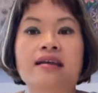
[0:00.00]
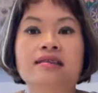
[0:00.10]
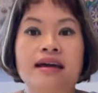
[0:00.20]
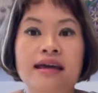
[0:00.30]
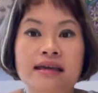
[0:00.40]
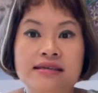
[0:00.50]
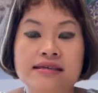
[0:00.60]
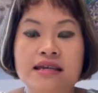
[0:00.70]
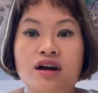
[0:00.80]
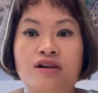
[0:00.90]
the
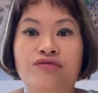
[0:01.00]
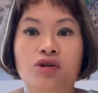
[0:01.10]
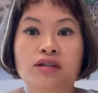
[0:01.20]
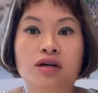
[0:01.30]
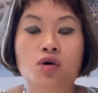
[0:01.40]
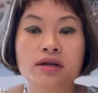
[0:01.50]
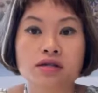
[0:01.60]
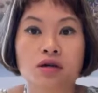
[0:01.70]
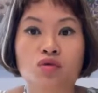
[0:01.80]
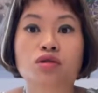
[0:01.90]
easier for the
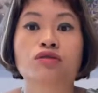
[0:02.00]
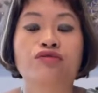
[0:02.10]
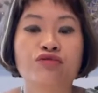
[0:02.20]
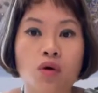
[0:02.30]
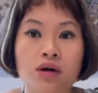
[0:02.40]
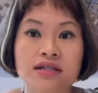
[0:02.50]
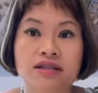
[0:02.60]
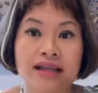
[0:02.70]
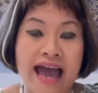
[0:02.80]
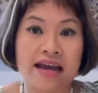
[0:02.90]
crystals to
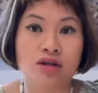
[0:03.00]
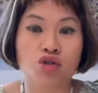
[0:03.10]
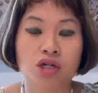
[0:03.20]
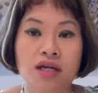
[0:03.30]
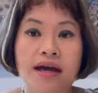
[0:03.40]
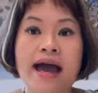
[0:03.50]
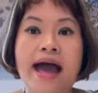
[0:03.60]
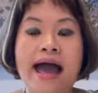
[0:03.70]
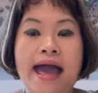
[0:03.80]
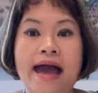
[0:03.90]
focus the energy
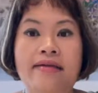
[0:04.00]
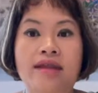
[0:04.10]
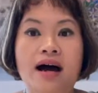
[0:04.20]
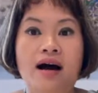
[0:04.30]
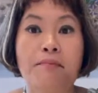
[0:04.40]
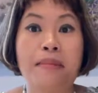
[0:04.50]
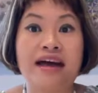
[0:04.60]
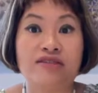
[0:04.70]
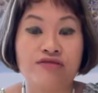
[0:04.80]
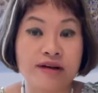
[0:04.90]
and
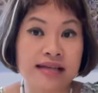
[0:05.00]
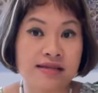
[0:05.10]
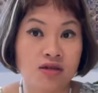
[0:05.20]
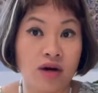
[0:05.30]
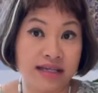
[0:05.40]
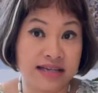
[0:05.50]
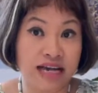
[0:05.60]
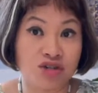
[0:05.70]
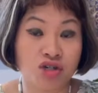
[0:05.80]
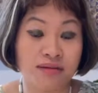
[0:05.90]
manifest your
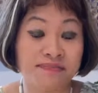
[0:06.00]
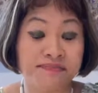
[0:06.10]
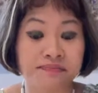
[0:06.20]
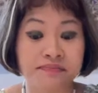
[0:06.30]
intention.